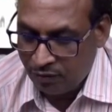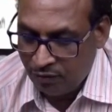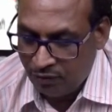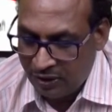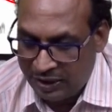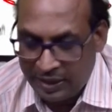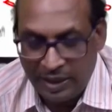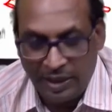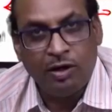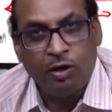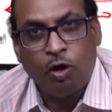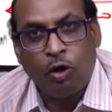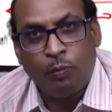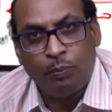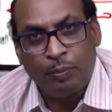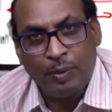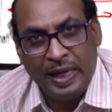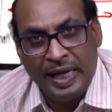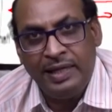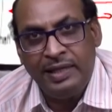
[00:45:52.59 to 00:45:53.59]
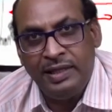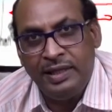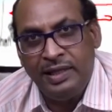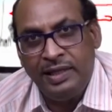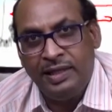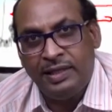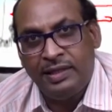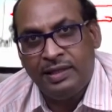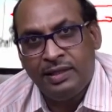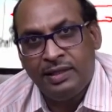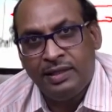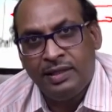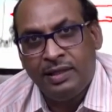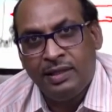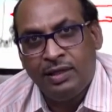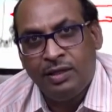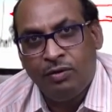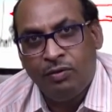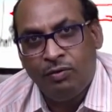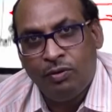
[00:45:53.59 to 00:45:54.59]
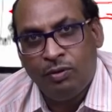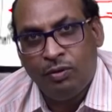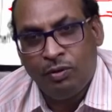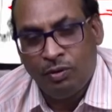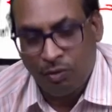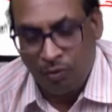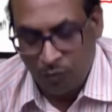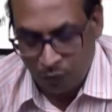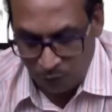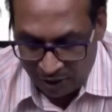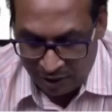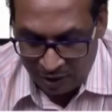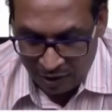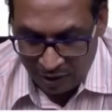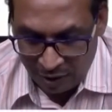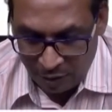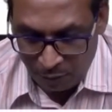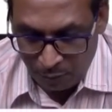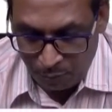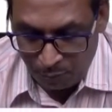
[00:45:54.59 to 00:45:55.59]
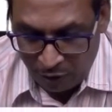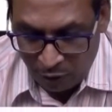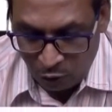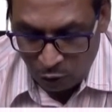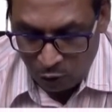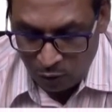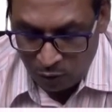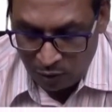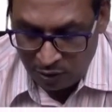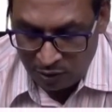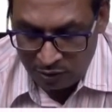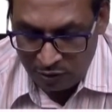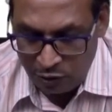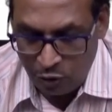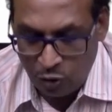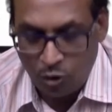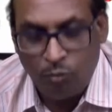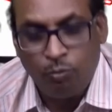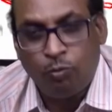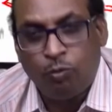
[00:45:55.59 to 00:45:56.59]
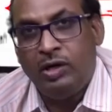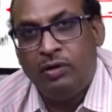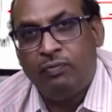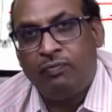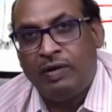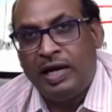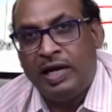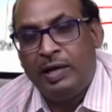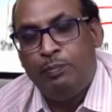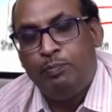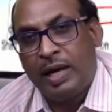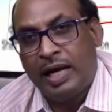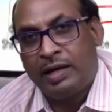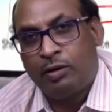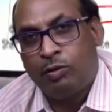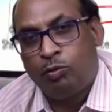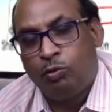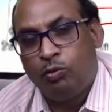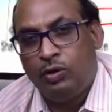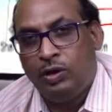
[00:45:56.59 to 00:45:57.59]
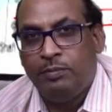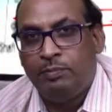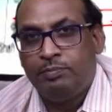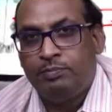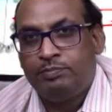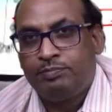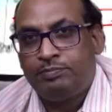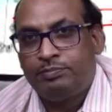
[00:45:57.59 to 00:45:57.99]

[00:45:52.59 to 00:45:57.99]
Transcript: we can operate it well below 0.5 Mach only.